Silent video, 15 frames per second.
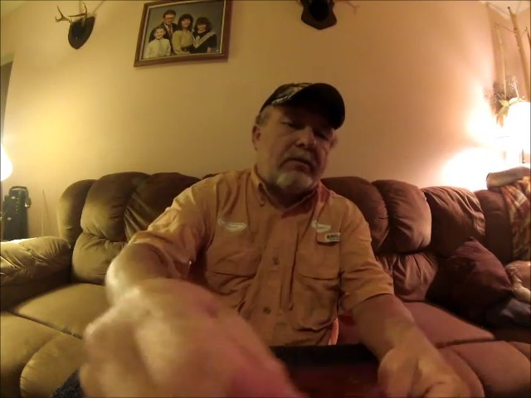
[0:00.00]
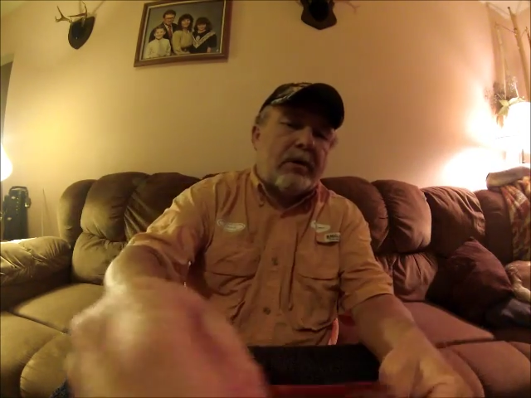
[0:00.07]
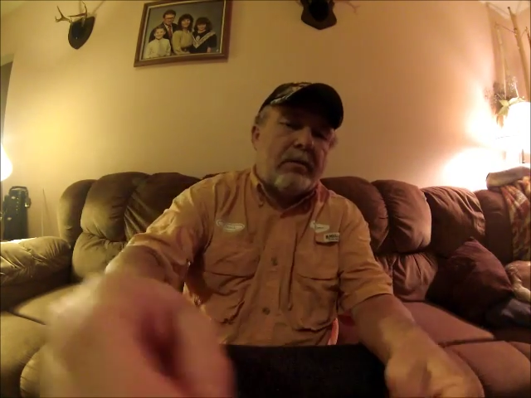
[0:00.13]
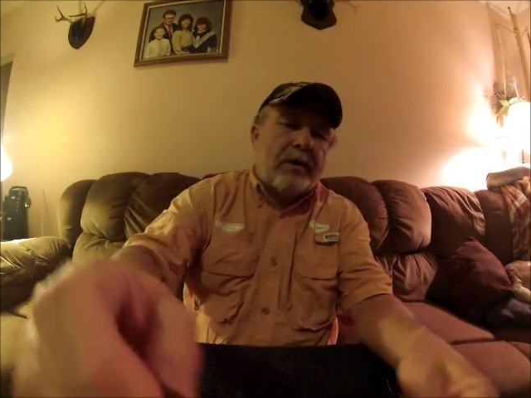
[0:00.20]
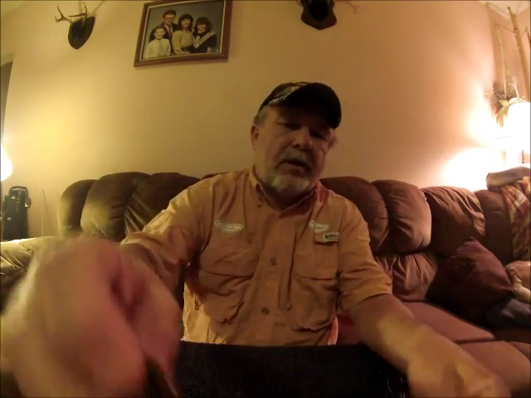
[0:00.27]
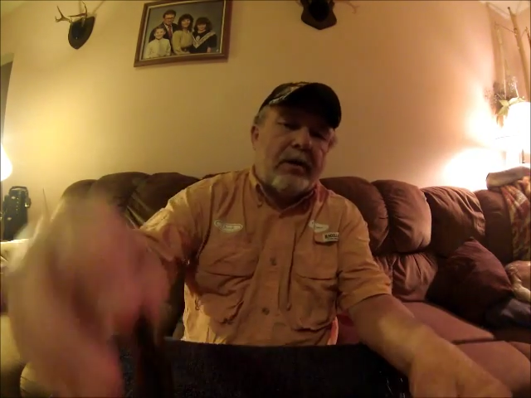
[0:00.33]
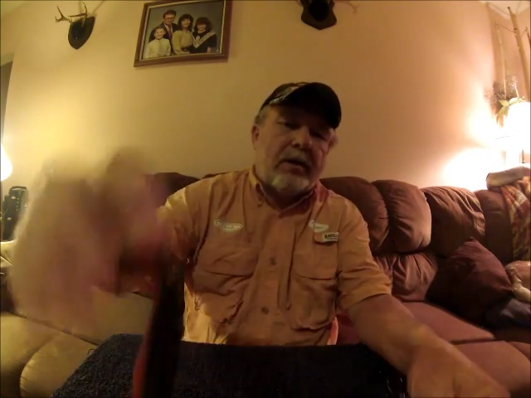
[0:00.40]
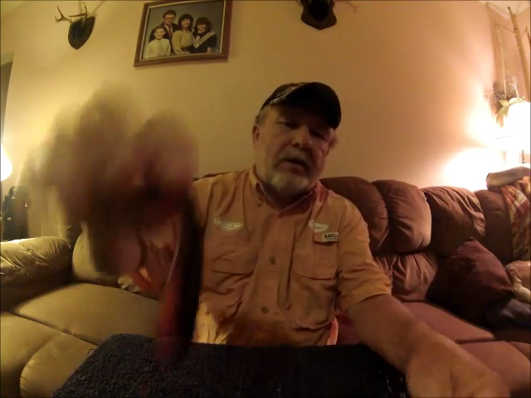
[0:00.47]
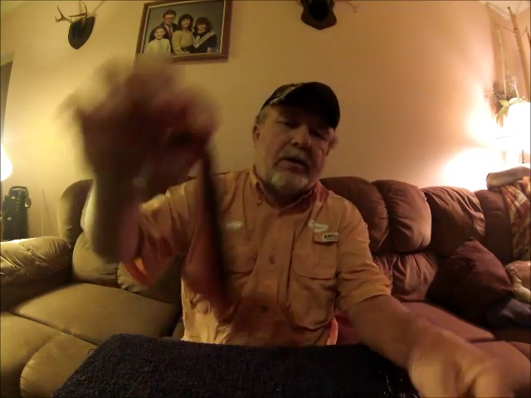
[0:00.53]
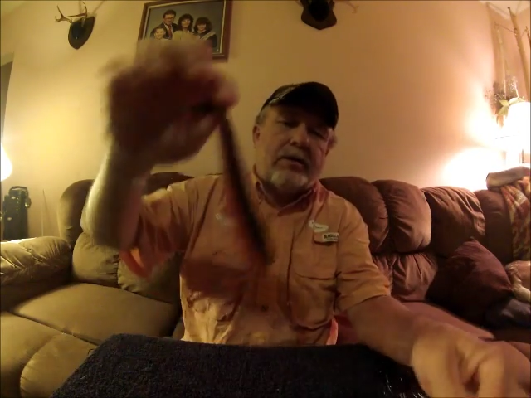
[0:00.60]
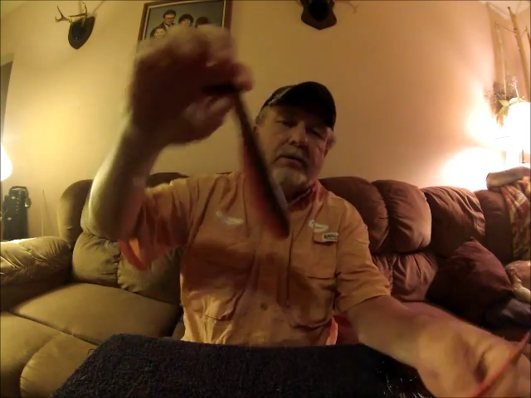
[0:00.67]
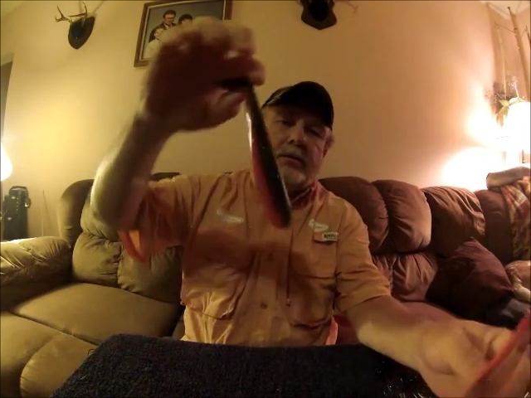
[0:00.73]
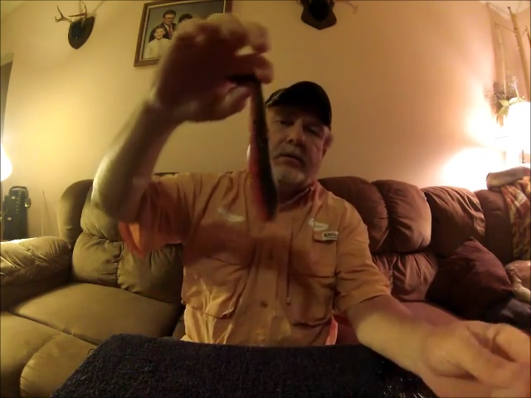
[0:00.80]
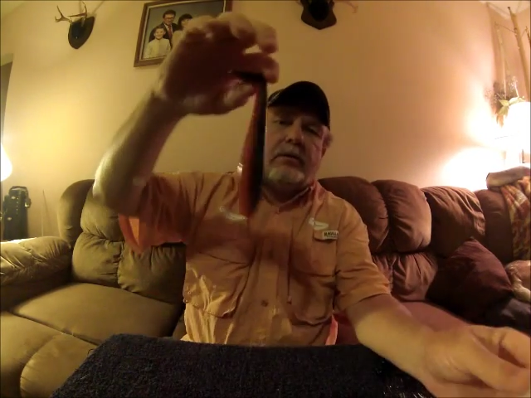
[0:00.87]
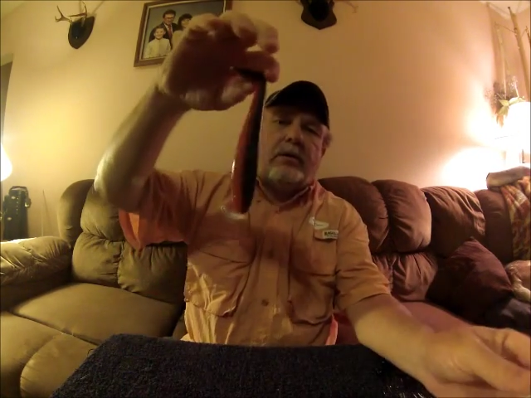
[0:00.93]
I mean, look at
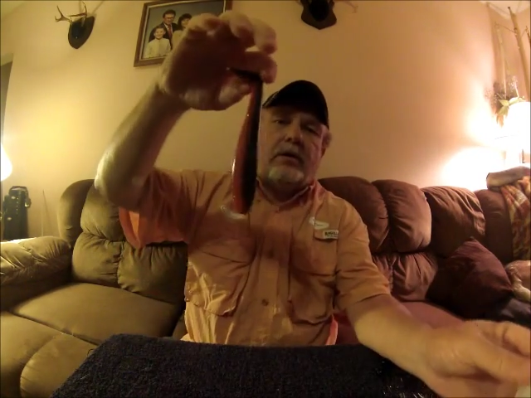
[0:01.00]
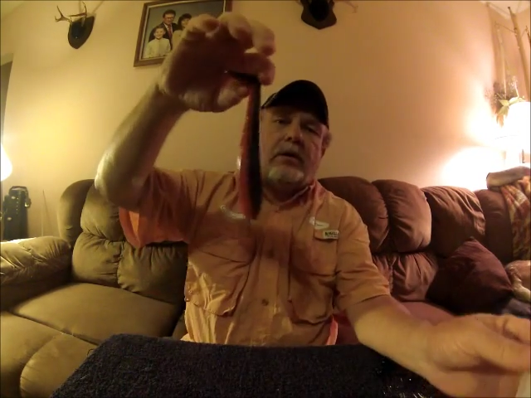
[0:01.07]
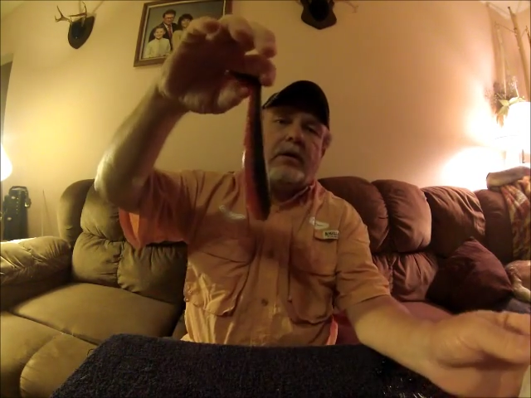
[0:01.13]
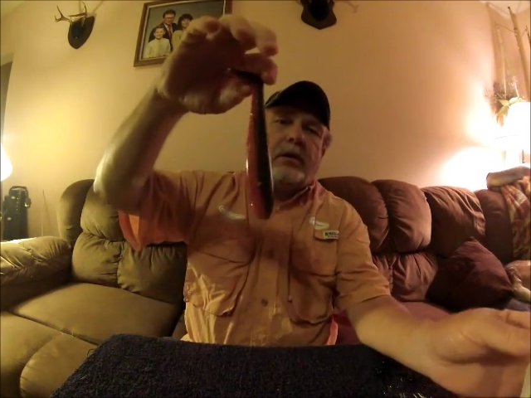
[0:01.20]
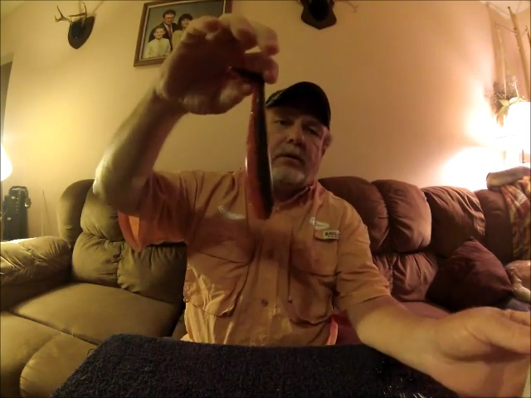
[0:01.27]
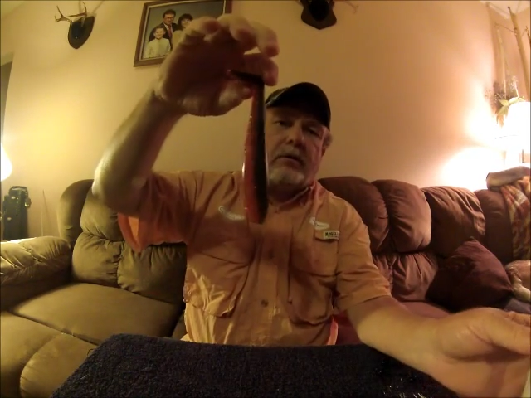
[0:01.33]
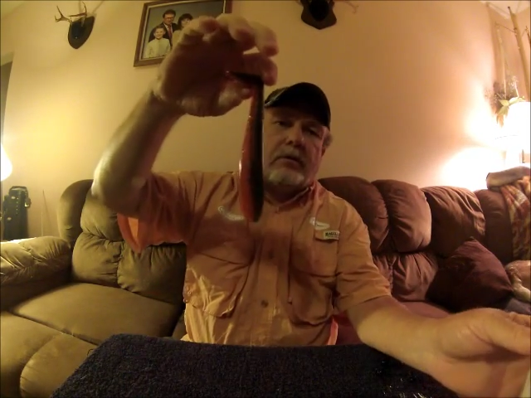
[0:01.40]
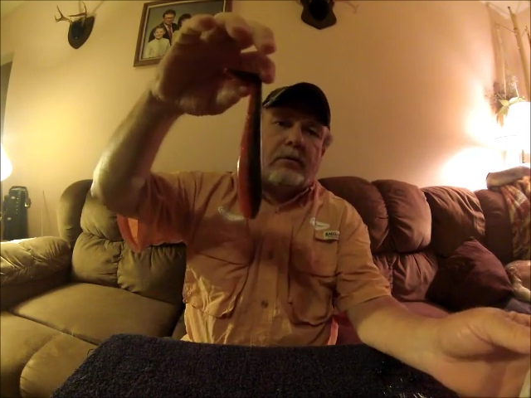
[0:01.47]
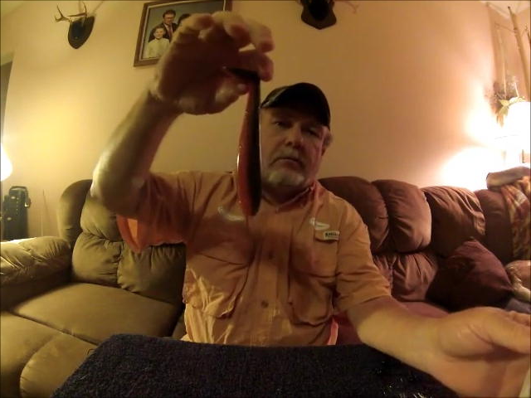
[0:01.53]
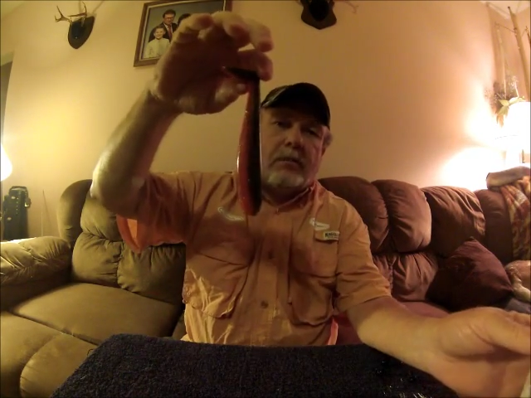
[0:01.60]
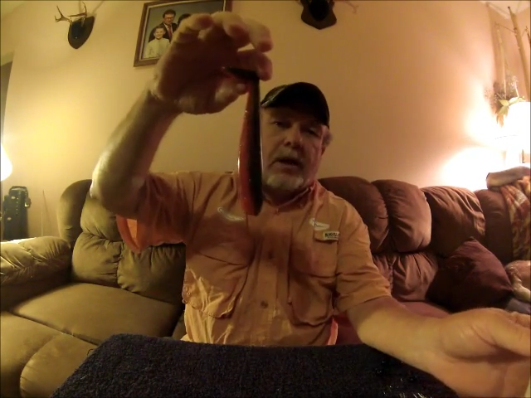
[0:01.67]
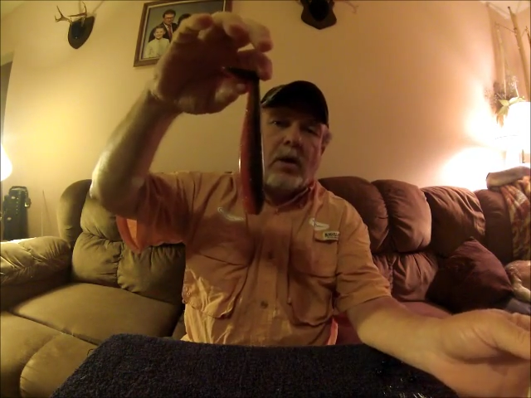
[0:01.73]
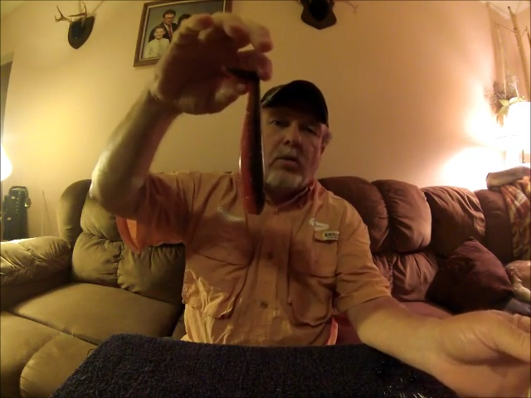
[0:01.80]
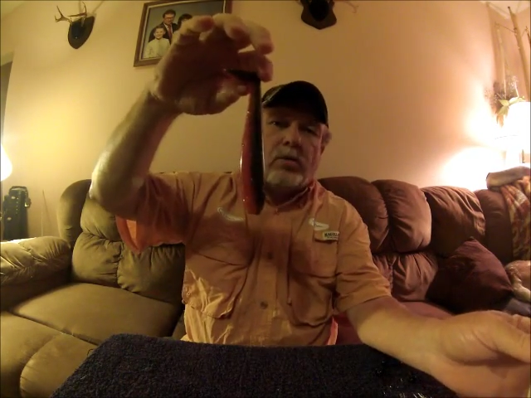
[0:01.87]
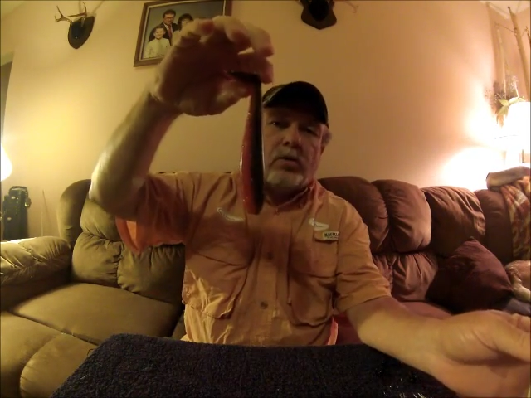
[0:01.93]
this
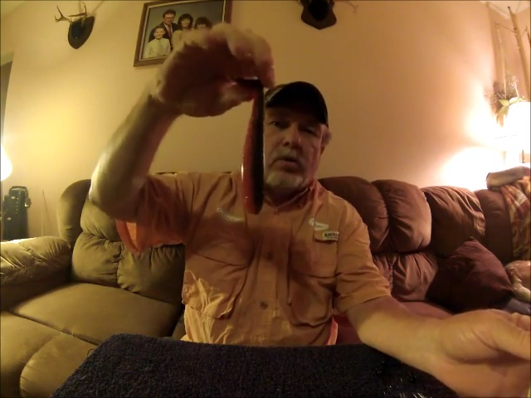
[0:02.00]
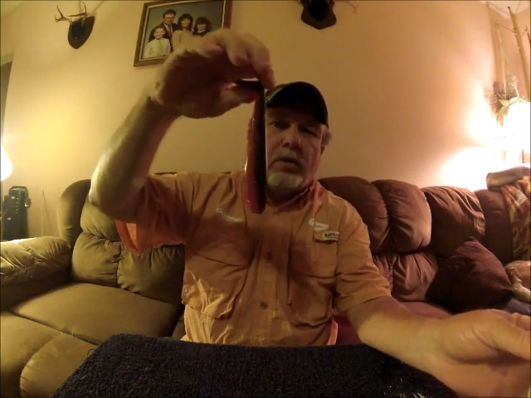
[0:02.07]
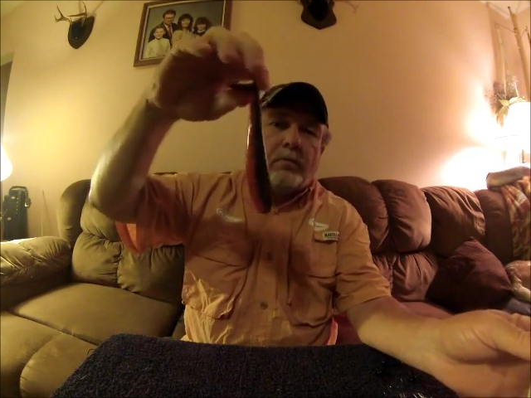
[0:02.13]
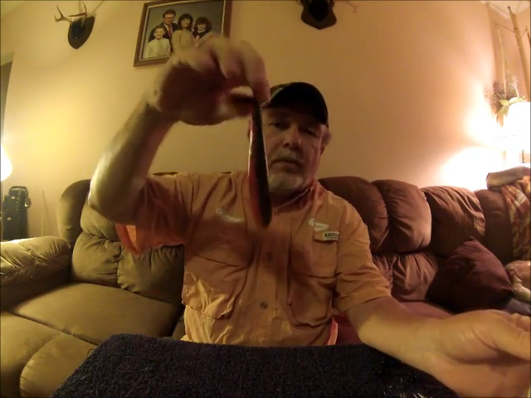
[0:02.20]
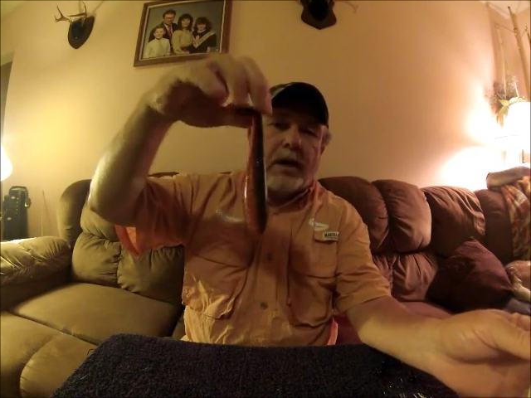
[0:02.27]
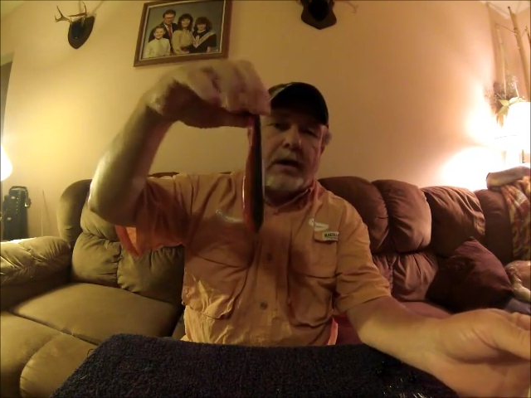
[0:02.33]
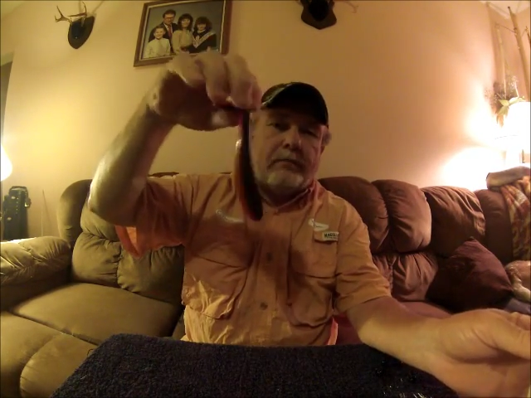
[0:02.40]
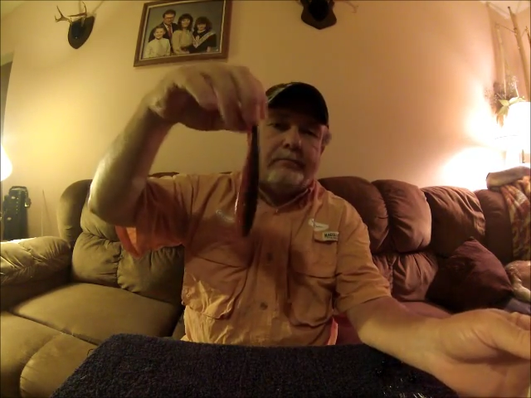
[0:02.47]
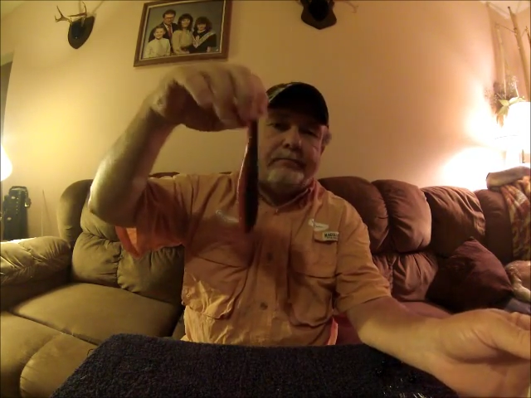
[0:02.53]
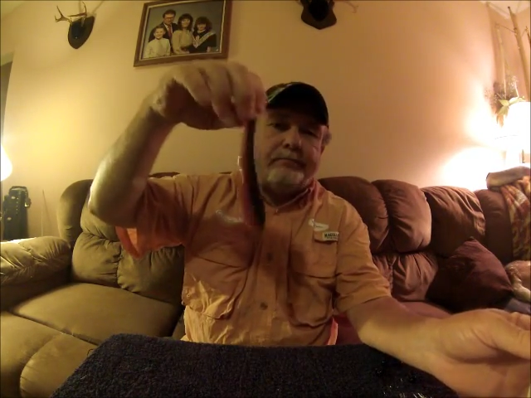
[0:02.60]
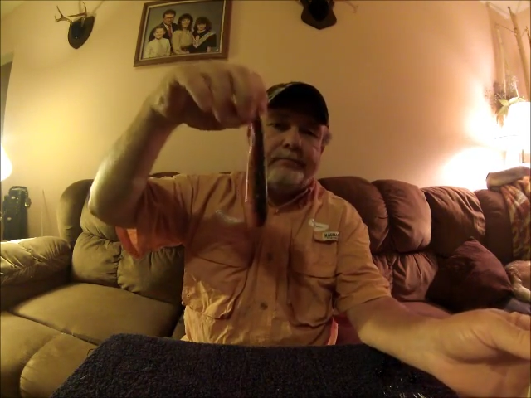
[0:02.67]
big old swim bait.